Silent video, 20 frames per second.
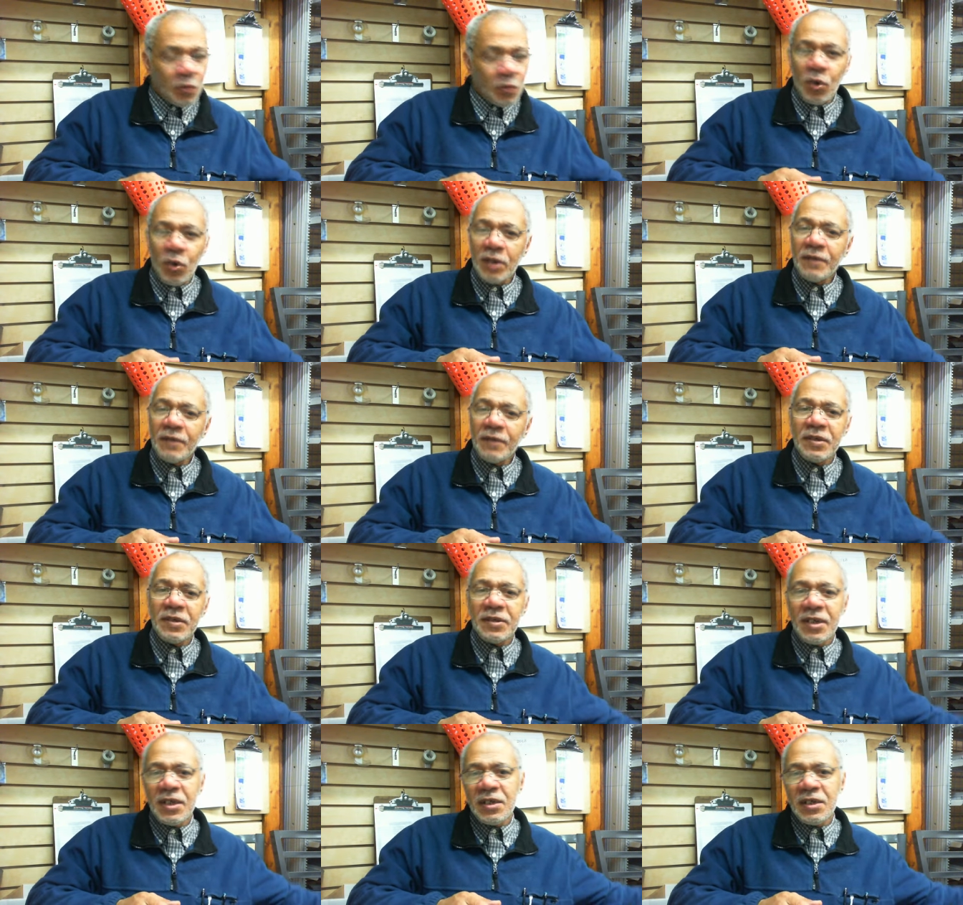one of
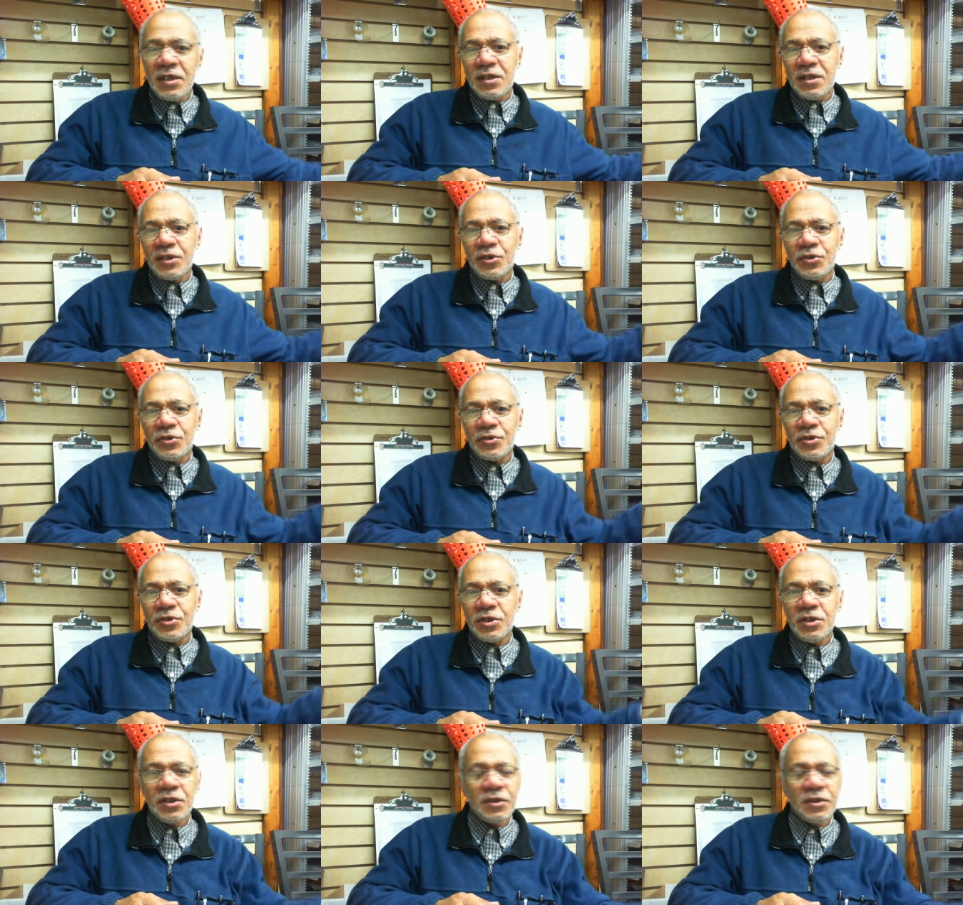the things that you
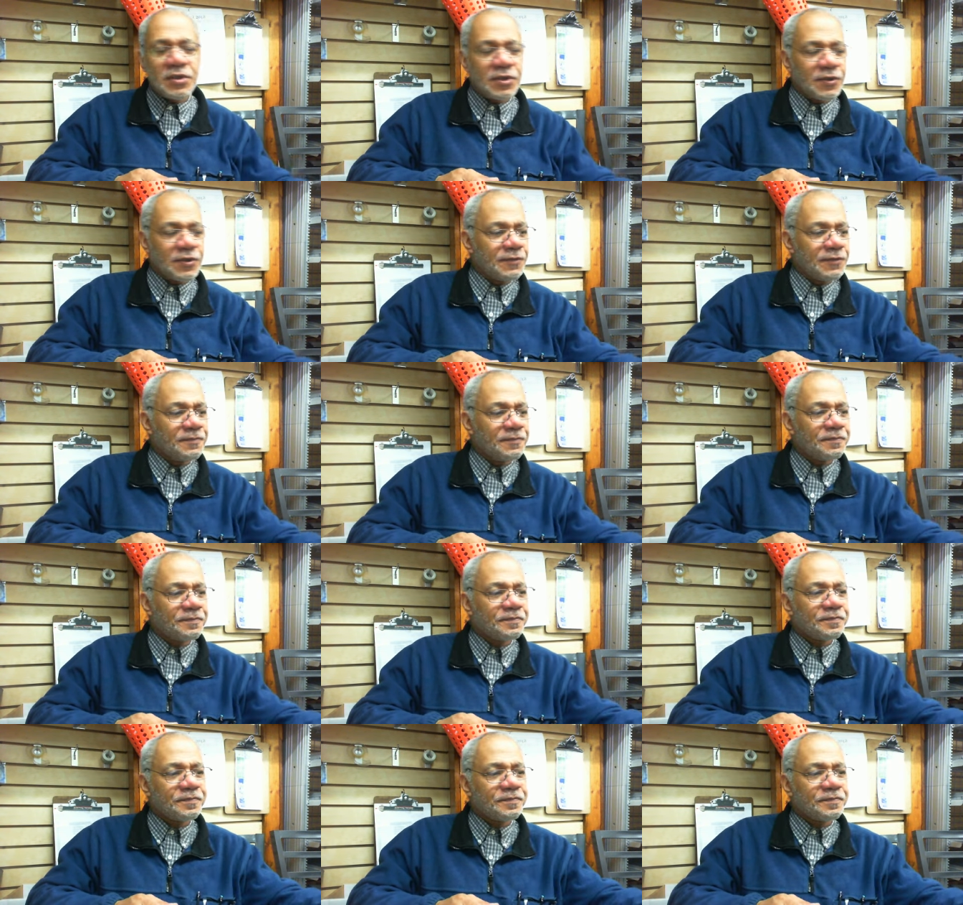should do
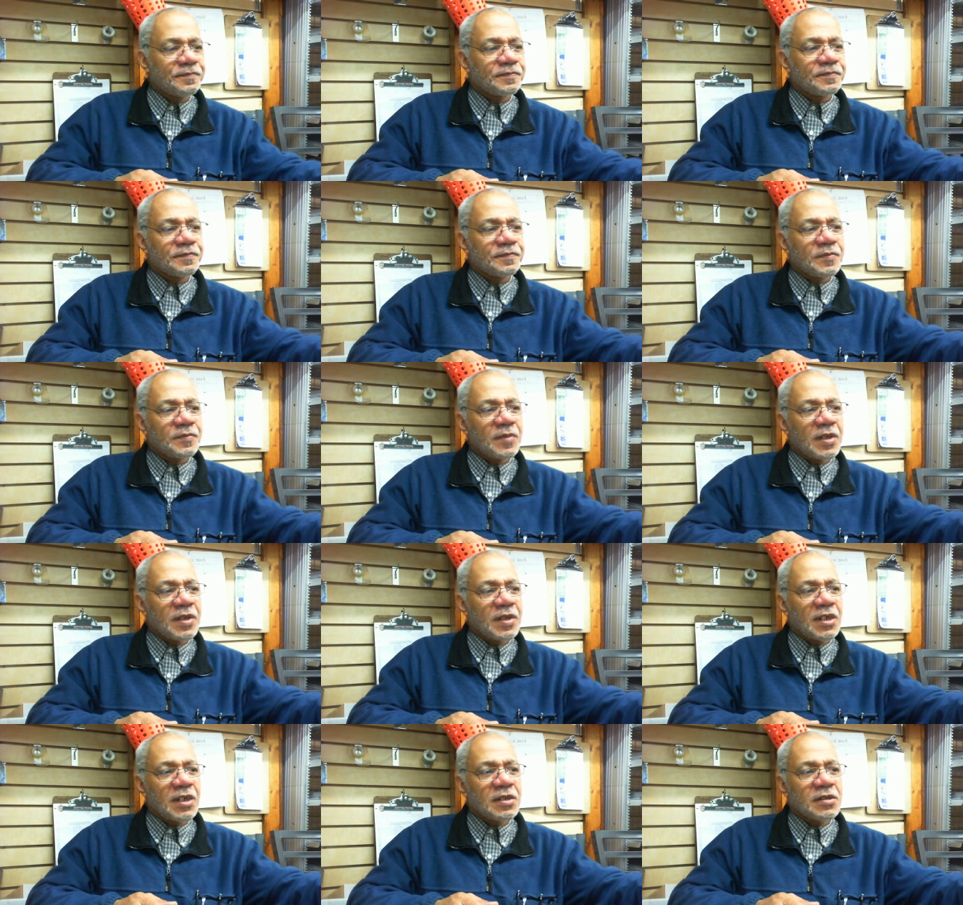
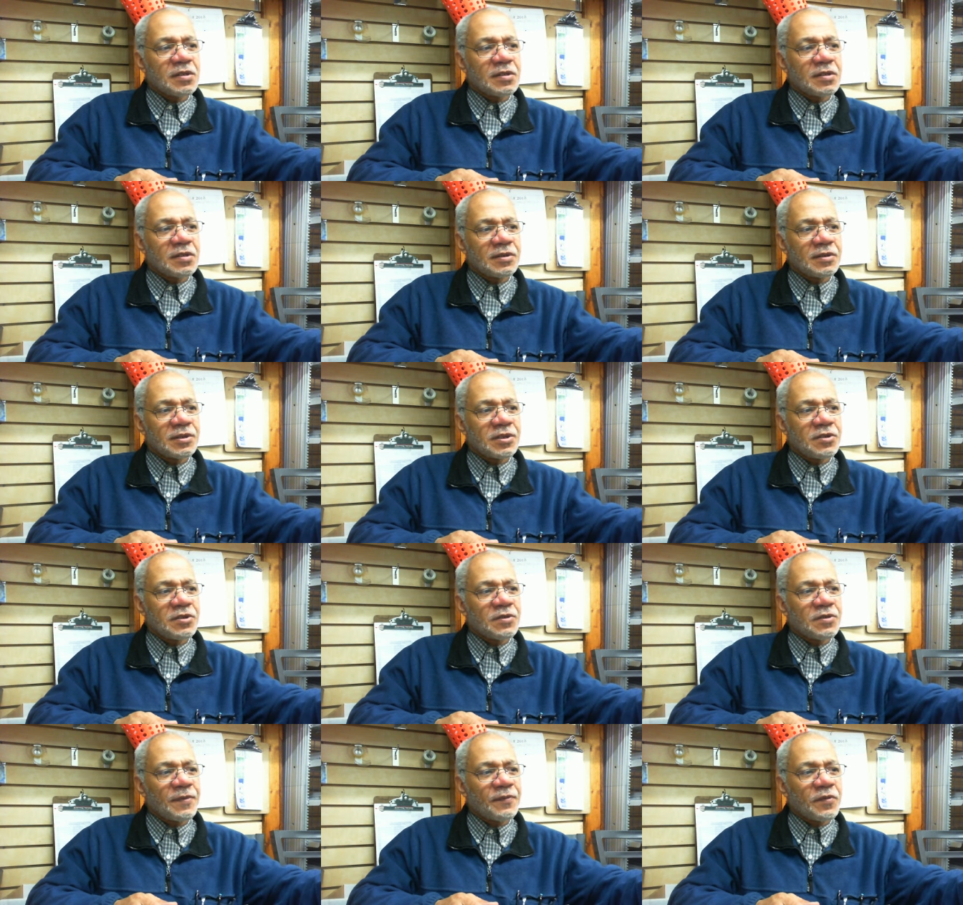is,
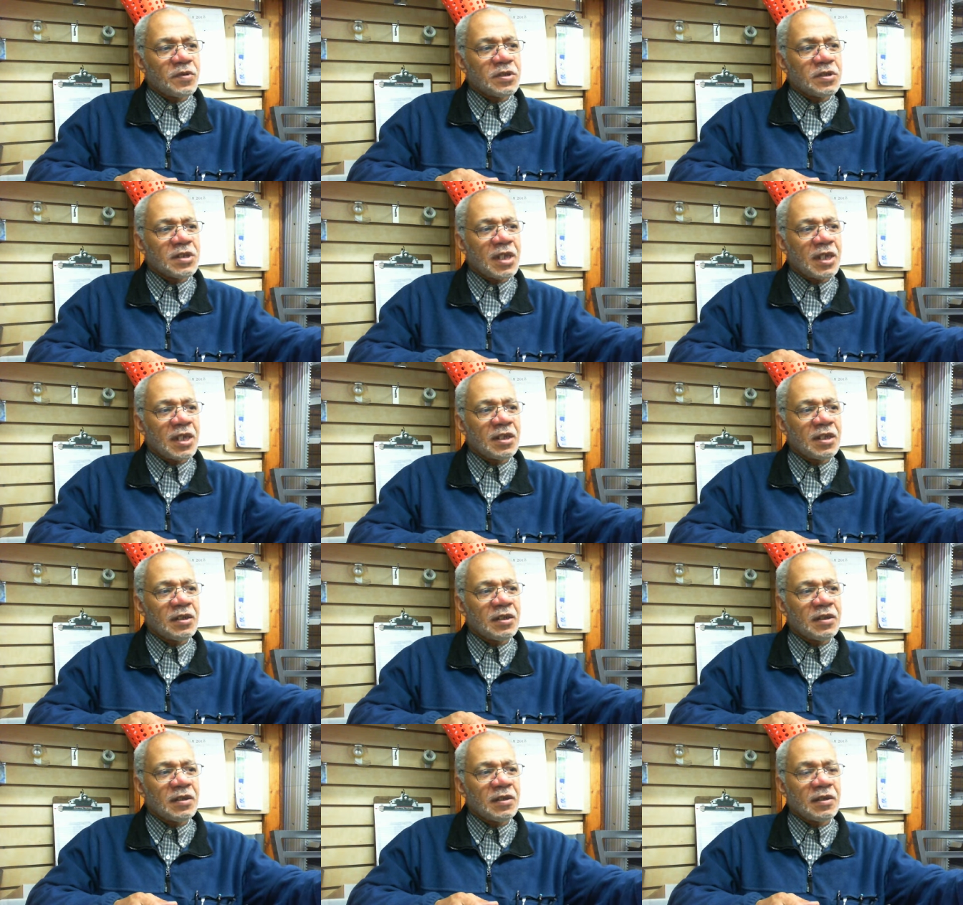excuse me for a second,